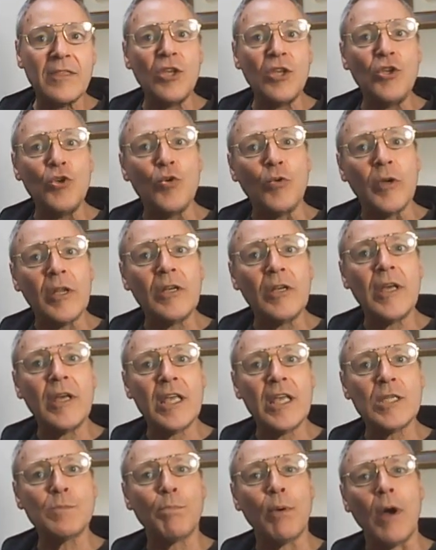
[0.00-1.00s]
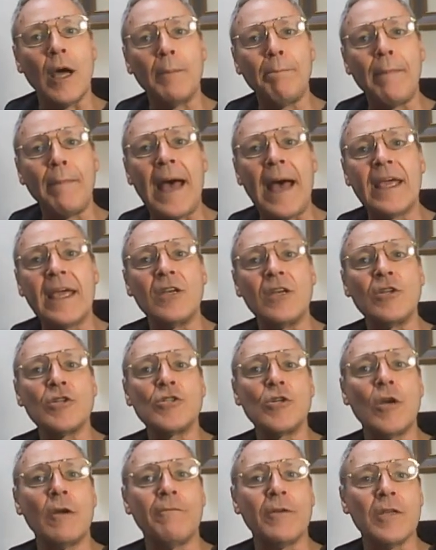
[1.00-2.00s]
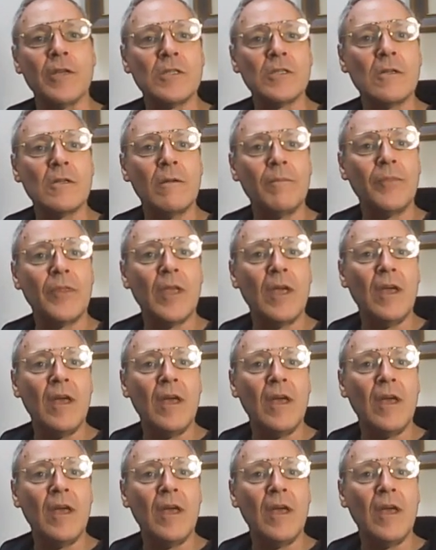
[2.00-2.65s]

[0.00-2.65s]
that the unit is brought back into service.